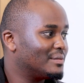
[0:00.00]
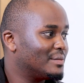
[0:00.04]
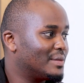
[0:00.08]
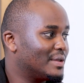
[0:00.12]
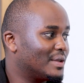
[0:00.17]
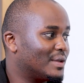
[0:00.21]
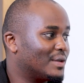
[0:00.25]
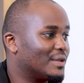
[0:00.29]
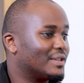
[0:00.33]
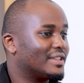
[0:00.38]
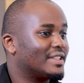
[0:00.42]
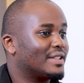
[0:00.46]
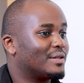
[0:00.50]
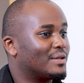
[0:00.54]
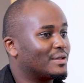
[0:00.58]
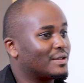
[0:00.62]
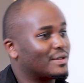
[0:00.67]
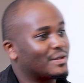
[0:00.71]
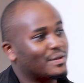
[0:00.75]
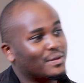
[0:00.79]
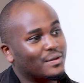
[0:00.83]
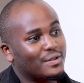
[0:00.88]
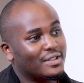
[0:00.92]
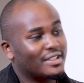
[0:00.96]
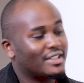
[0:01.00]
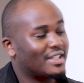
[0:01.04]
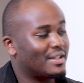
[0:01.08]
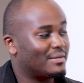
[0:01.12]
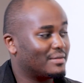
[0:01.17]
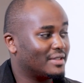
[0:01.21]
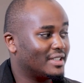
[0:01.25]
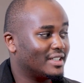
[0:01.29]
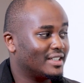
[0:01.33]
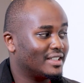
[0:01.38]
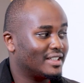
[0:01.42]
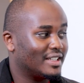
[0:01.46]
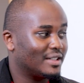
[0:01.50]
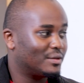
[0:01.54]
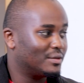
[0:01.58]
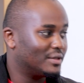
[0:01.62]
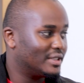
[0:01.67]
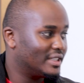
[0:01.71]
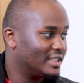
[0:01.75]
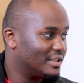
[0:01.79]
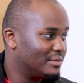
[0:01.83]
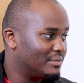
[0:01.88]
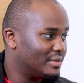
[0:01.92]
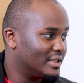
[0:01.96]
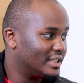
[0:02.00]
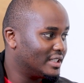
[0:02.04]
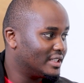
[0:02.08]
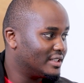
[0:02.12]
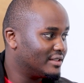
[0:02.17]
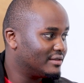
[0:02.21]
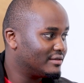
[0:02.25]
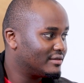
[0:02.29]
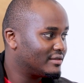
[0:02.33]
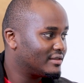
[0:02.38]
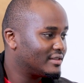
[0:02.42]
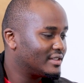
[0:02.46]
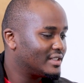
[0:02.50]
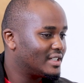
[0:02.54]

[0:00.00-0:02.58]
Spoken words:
because I was told some things I couldn't believe.